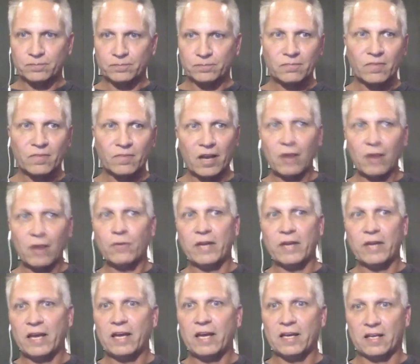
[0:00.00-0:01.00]
i already
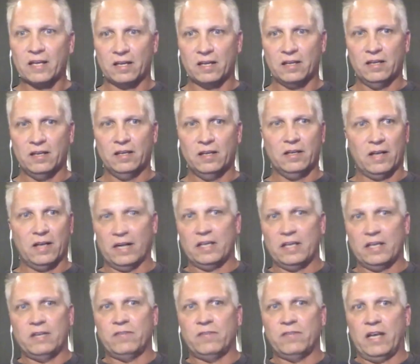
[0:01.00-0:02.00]
had I
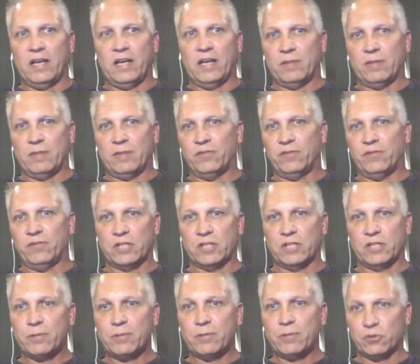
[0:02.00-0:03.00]
didn't even have my first
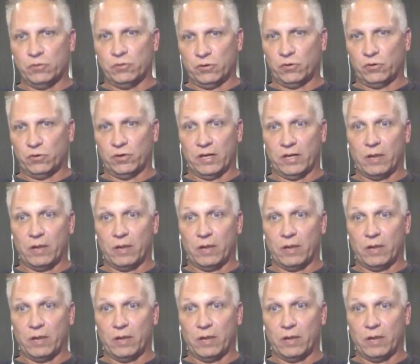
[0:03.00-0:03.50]
episode recorded.